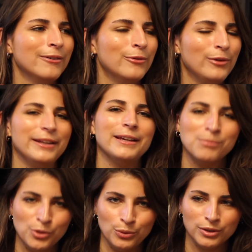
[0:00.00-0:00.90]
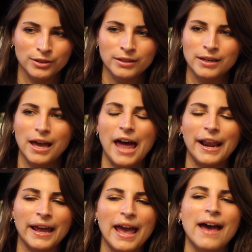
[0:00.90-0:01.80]
reading mood. And
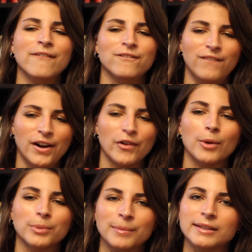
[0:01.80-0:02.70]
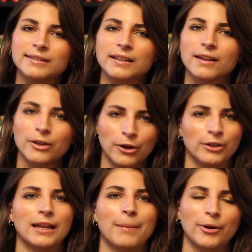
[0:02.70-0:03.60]
I am very optimistic
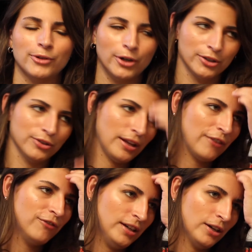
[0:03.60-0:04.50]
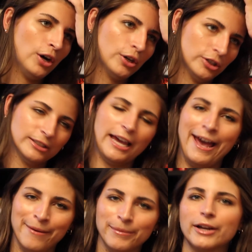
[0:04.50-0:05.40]
currently about August. I think August
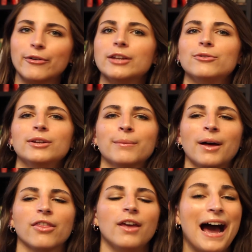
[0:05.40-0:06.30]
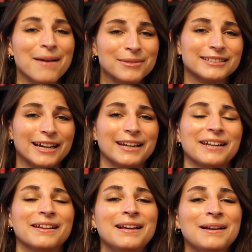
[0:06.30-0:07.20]
can be a great reading month. I'm excited.